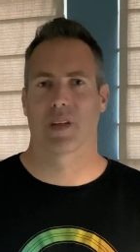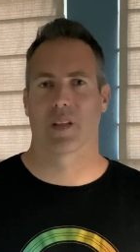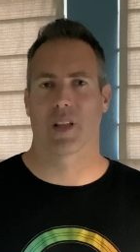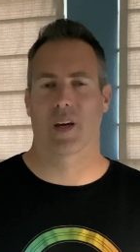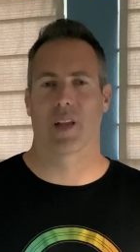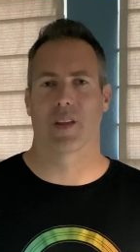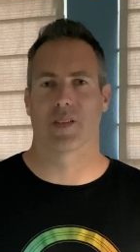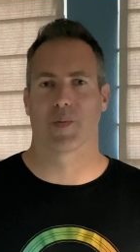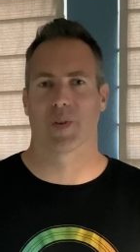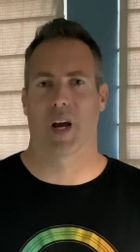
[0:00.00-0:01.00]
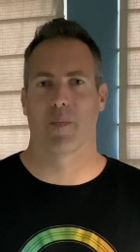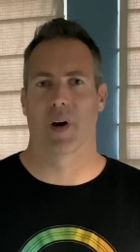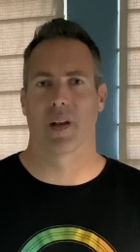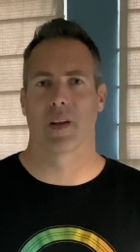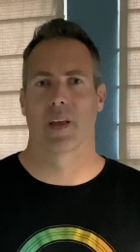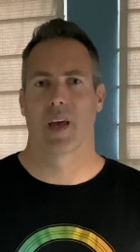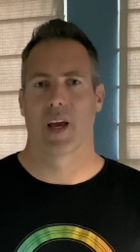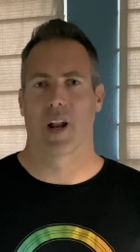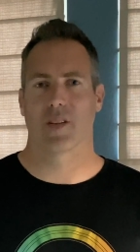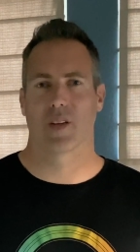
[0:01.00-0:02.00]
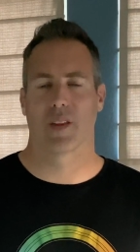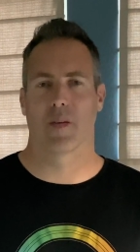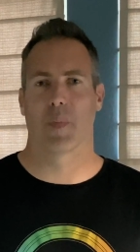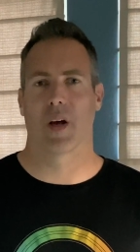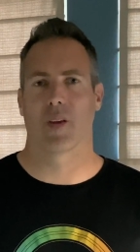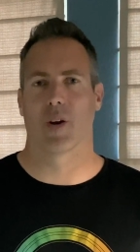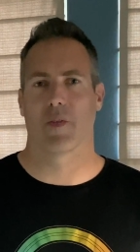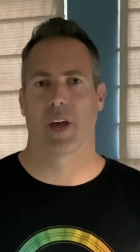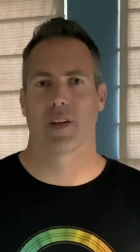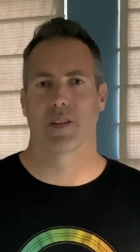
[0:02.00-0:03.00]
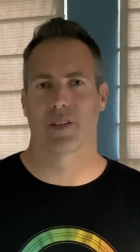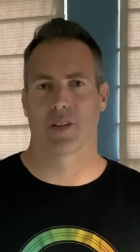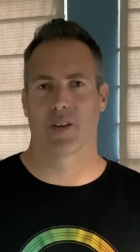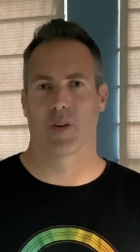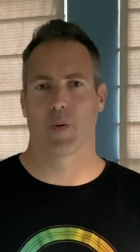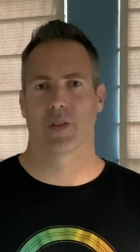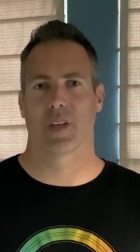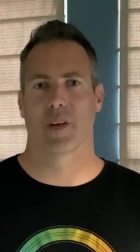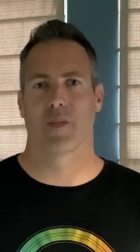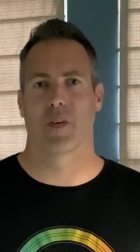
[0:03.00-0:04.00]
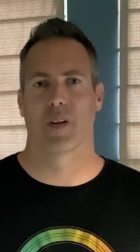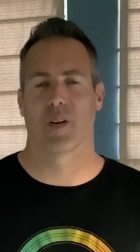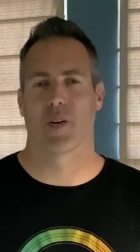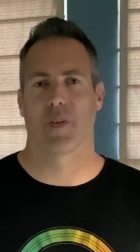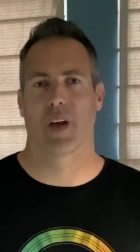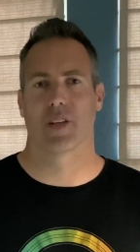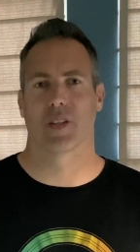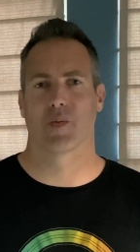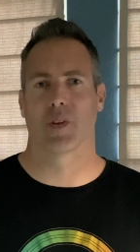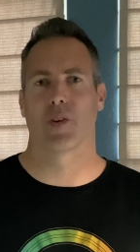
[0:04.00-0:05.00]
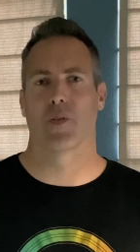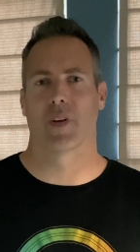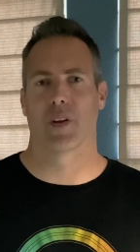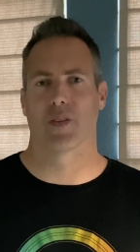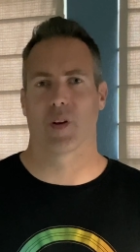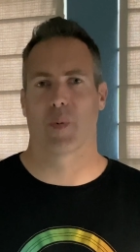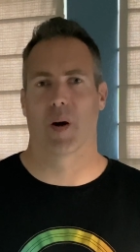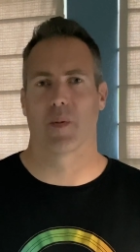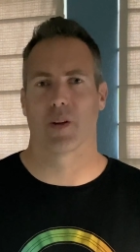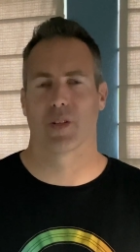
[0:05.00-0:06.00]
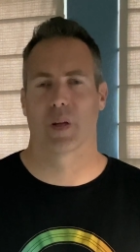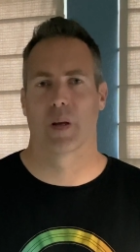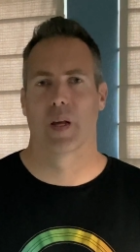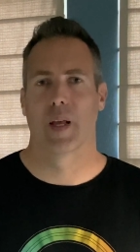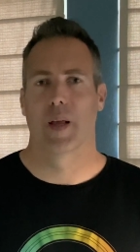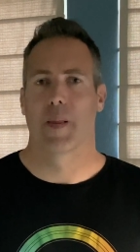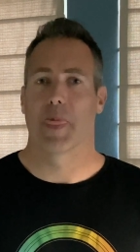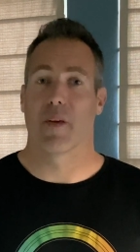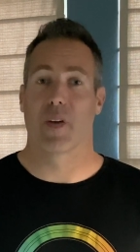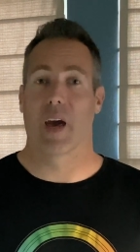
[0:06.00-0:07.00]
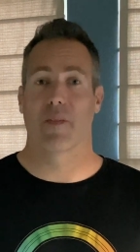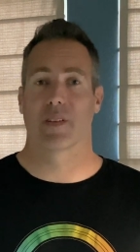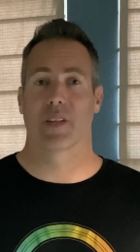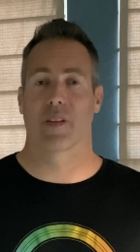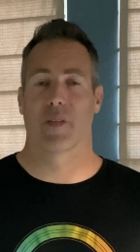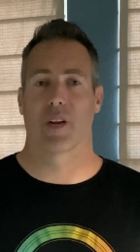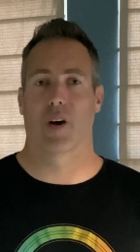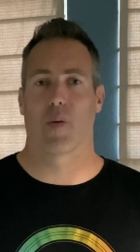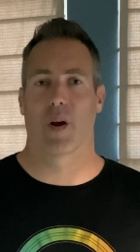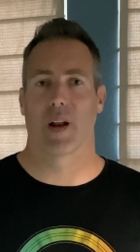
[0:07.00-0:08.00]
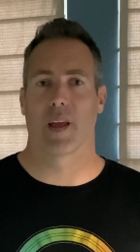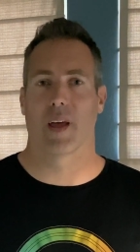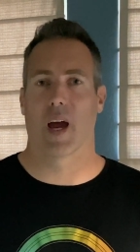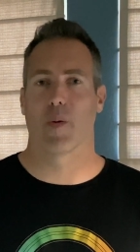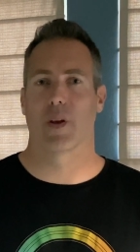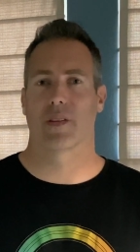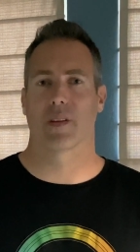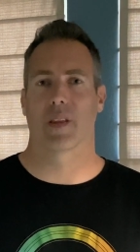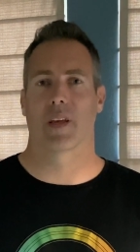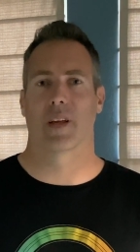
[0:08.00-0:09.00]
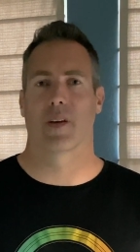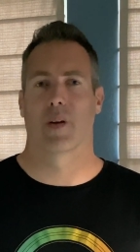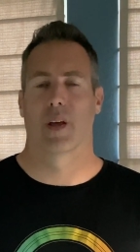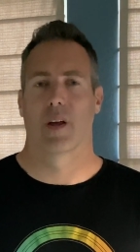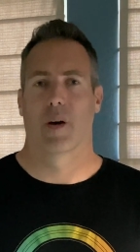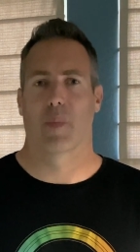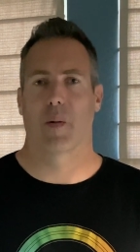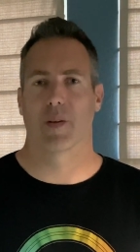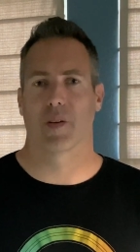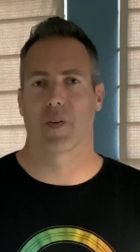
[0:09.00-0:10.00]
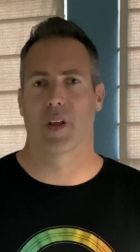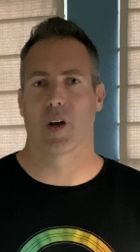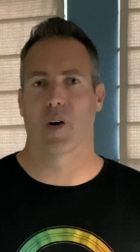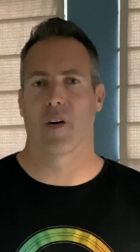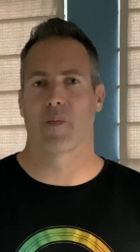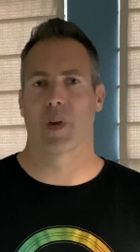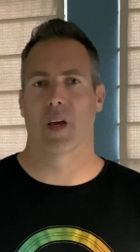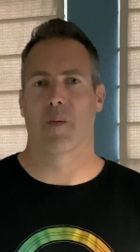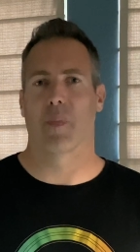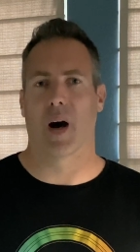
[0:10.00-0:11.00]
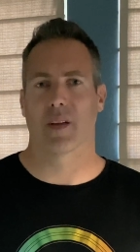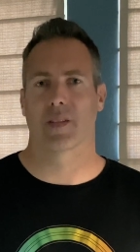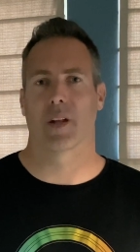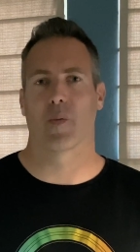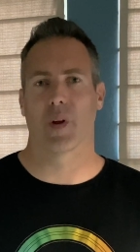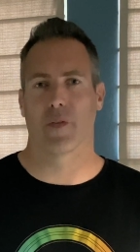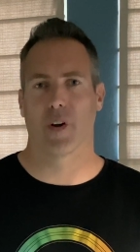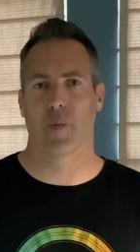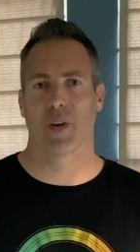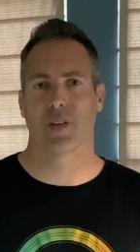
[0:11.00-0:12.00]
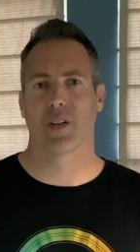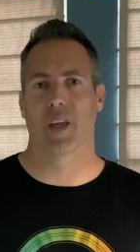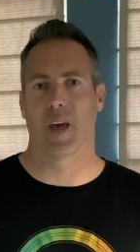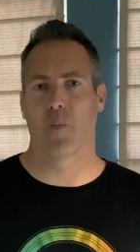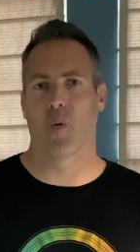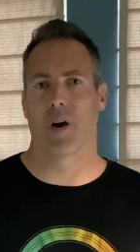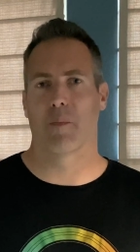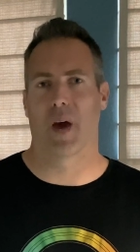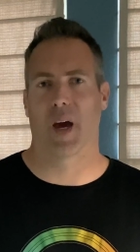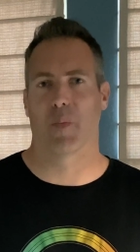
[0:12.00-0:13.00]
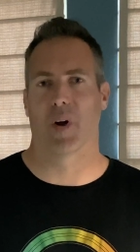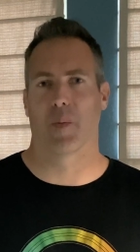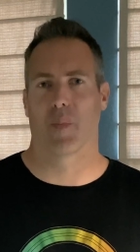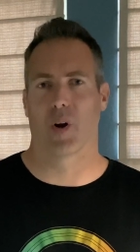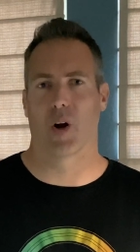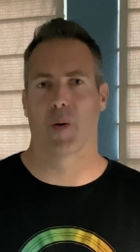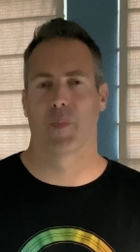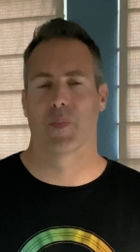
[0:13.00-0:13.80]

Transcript: click on the subscribe button and also hit the bell notification so you'll receive notifications when new videos are published. If you haven't seen the video already, I recently published a video of me unboxing a refurbished M1 MacBook Pro.